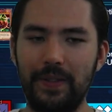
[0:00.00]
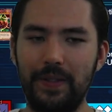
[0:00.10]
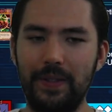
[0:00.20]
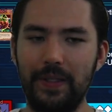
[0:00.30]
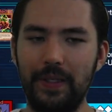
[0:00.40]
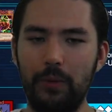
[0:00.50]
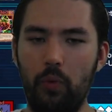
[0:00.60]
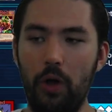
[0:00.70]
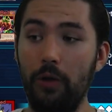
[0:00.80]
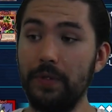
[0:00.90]
the
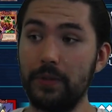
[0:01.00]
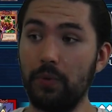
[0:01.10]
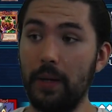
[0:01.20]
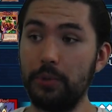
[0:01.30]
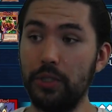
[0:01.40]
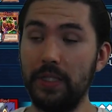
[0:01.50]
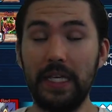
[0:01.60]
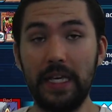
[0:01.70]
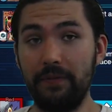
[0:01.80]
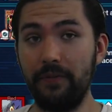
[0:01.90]
Wall Disruption,
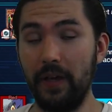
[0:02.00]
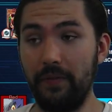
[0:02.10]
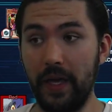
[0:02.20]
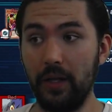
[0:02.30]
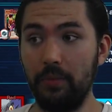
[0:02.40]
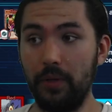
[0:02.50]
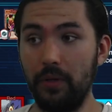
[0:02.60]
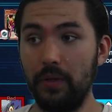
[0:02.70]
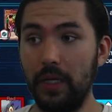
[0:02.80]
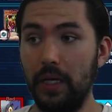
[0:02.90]
if
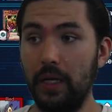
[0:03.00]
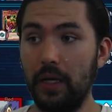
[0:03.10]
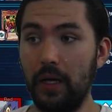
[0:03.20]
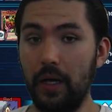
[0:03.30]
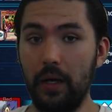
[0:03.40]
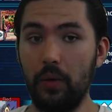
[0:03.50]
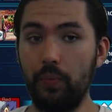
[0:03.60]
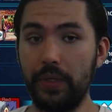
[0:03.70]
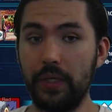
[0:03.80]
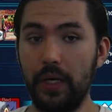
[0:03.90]
available,
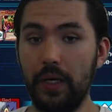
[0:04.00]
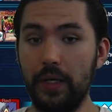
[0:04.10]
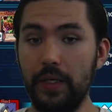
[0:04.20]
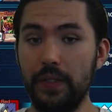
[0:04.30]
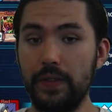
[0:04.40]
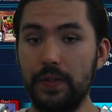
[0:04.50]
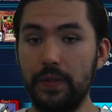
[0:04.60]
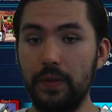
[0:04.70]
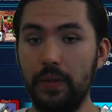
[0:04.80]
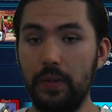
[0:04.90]
because
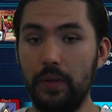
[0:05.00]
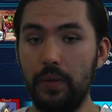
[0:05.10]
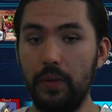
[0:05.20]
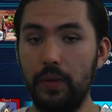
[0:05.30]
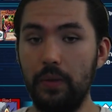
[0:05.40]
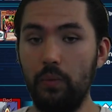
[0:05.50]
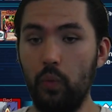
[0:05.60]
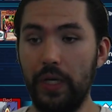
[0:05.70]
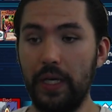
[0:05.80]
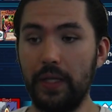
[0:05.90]

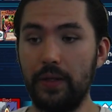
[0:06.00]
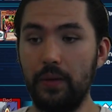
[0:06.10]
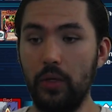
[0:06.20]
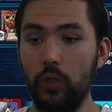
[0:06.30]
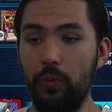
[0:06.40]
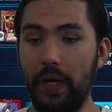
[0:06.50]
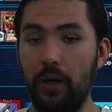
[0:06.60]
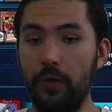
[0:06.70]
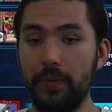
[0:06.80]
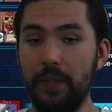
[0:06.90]
with Yubel
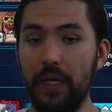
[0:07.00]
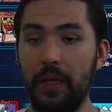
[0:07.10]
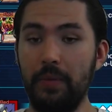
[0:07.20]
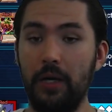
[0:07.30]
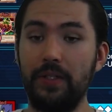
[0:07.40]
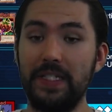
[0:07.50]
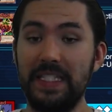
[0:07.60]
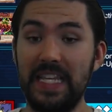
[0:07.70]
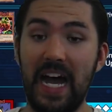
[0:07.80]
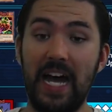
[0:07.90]
Ultimate Nightmare does
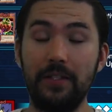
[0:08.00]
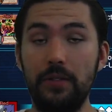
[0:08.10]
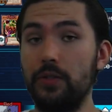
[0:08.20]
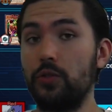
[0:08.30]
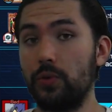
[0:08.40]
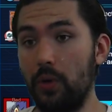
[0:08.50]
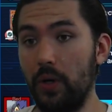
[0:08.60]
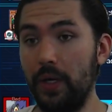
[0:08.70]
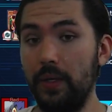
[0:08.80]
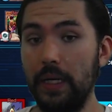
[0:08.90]
not
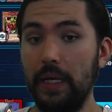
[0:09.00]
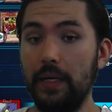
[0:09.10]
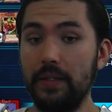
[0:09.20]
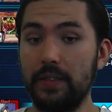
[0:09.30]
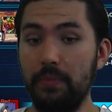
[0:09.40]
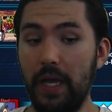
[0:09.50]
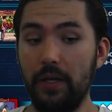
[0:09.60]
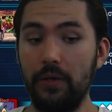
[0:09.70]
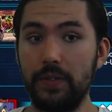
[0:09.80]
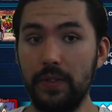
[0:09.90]
destroy the
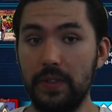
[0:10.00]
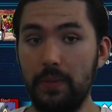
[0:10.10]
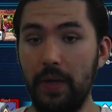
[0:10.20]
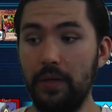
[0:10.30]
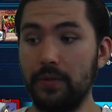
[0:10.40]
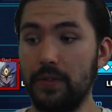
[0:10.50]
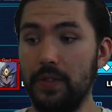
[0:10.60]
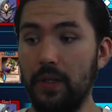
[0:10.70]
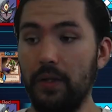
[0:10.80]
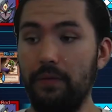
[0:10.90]
tomatoes, so the tomatoes are
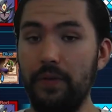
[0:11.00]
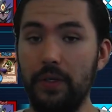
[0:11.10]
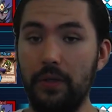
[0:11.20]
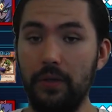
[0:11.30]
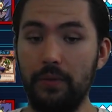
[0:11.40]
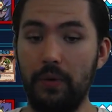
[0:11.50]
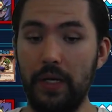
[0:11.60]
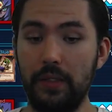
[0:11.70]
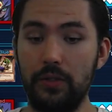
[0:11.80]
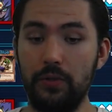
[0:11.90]
still on the field
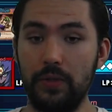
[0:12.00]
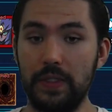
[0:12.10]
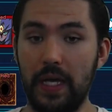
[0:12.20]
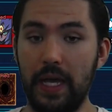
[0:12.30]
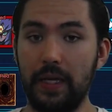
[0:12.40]
ready to attack.